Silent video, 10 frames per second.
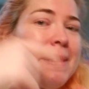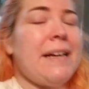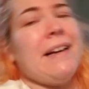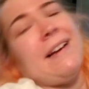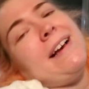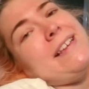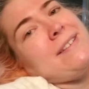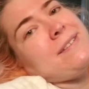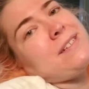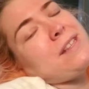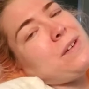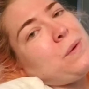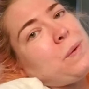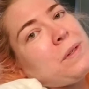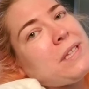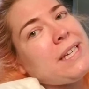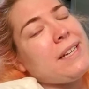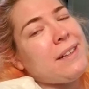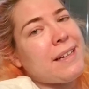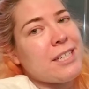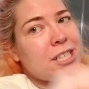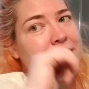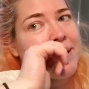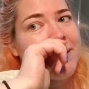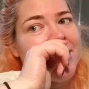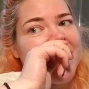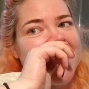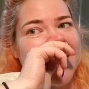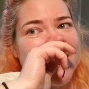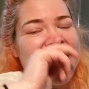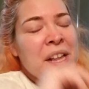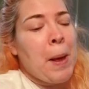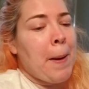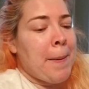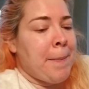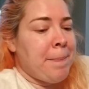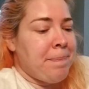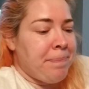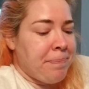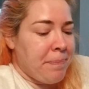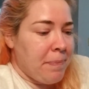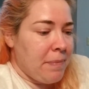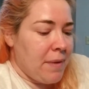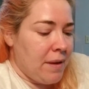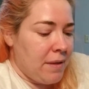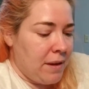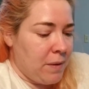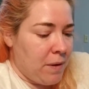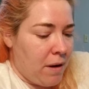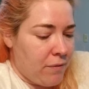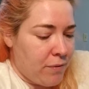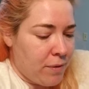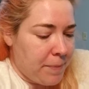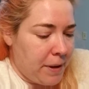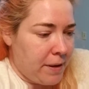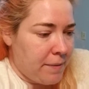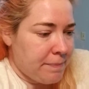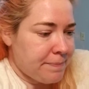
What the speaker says: I used the Orly collection um, that you got for me.